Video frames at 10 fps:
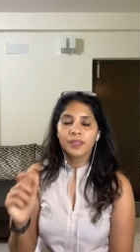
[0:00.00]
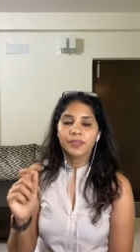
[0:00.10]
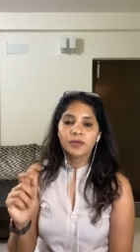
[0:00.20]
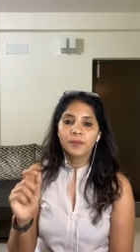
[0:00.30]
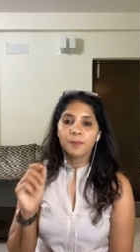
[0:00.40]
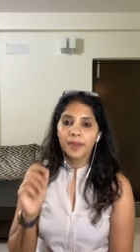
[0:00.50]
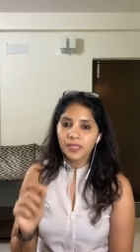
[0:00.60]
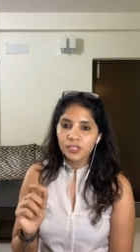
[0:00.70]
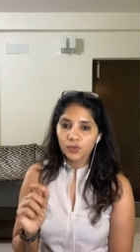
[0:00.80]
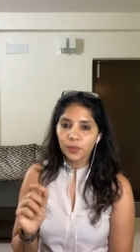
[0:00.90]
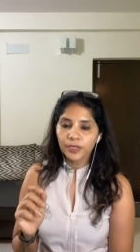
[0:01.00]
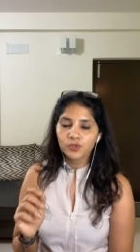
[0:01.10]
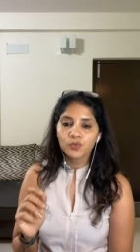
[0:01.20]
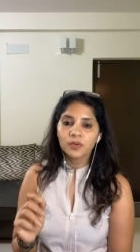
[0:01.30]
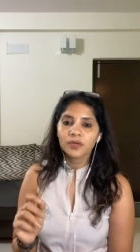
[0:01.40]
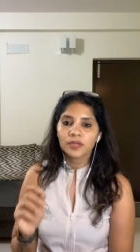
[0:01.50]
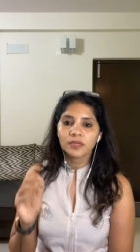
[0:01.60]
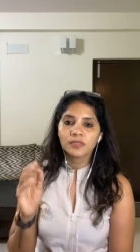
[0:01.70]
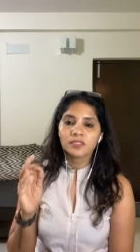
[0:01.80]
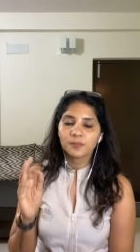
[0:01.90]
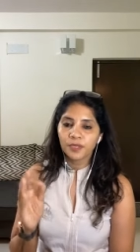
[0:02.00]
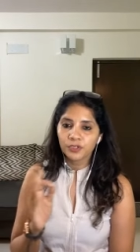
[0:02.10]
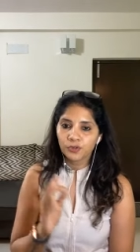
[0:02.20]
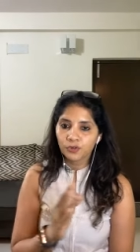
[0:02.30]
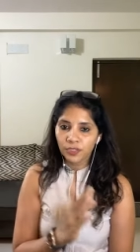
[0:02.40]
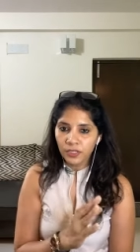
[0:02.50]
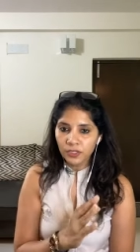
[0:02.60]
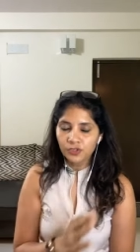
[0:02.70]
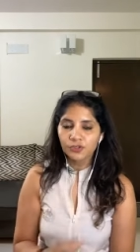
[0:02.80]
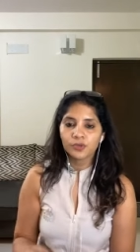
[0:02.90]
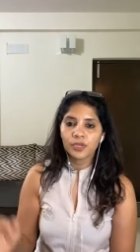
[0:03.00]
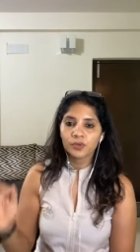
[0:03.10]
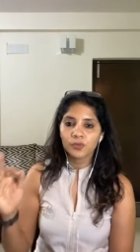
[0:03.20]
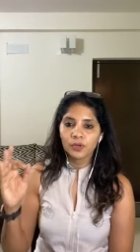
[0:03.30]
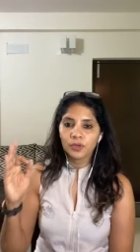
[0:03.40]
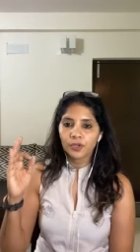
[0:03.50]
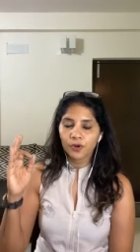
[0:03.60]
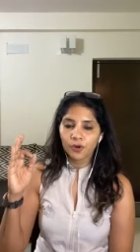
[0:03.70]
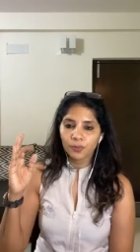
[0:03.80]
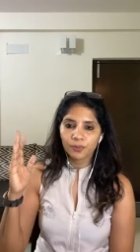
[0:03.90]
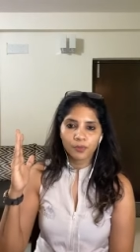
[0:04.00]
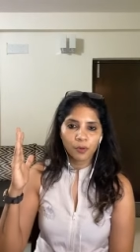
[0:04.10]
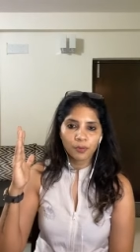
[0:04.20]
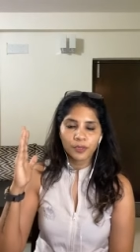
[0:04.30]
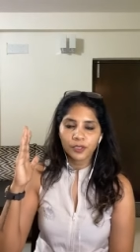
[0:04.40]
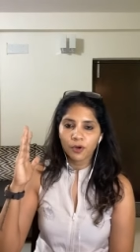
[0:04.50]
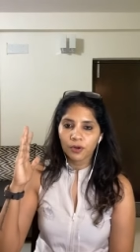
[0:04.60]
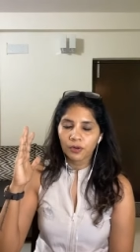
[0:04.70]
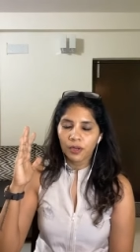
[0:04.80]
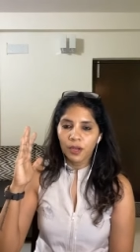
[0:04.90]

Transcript: the best way to work is split routine so you can work your probably your